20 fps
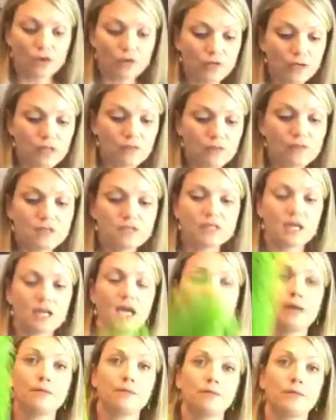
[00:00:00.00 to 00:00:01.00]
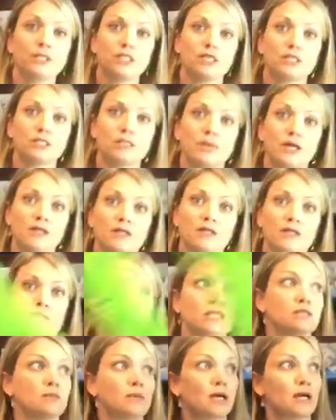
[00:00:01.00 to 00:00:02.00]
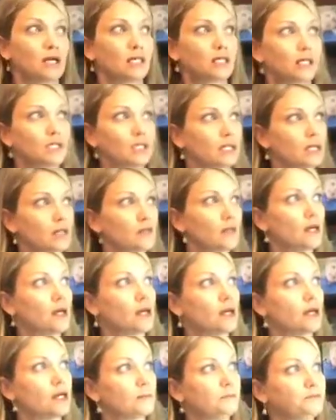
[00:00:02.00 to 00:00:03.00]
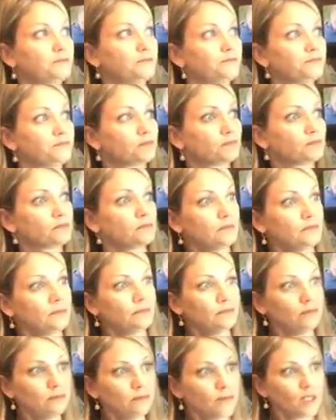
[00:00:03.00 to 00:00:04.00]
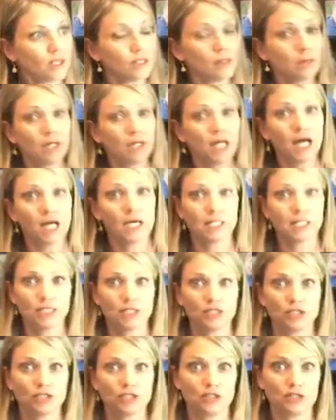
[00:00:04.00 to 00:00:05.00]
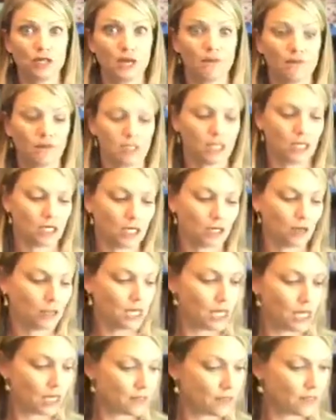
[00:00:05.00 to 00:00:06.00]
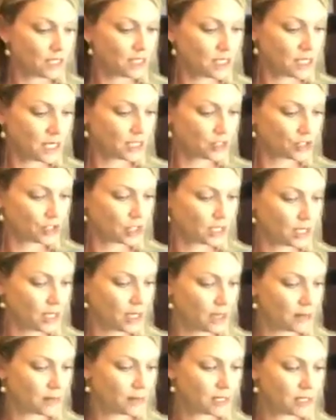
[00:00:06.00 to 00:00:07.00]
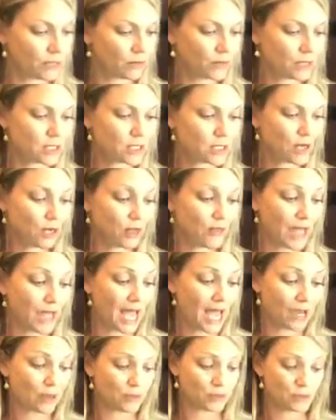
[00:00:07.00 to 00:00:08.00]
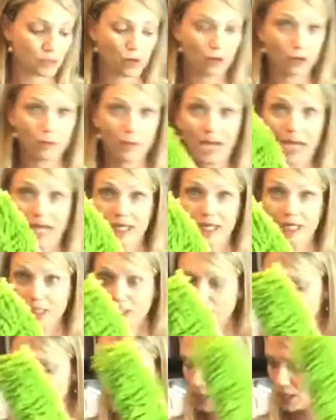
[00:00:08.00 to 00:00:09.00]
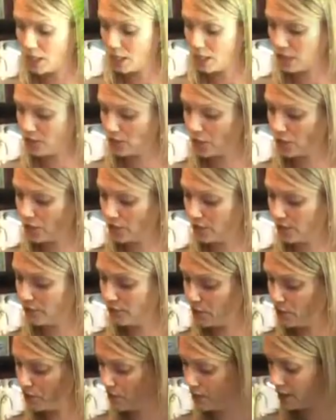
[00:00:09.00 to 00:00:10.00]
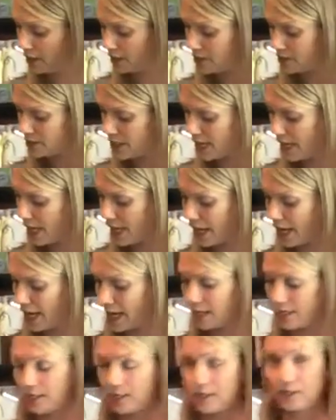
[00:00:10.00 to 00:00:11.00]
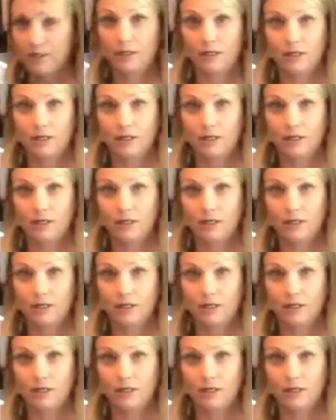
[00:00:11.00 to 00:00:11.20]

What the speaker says: don't forget this guy. We talked about this, about cleaning the blinds. I showed you that video. This actually comes in what's called the household package. So if you wanted to add